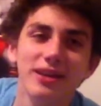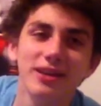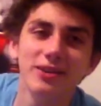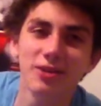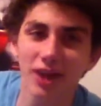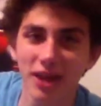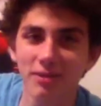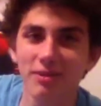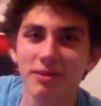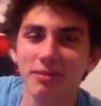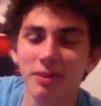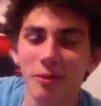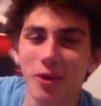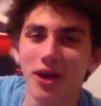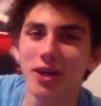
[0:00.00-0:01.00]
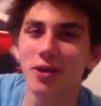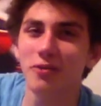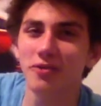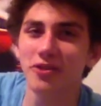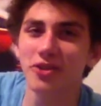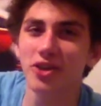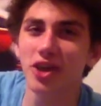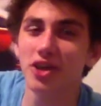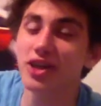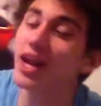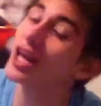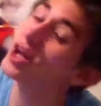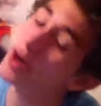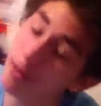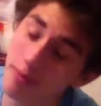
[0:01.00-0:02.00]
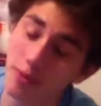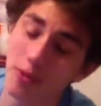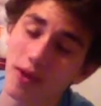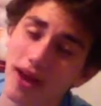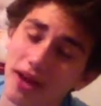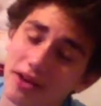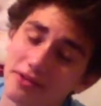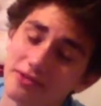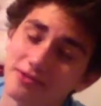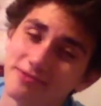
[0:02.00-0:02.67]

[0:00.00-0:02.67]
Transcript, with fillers: Do you guys miss me whining over injection? I hope you have.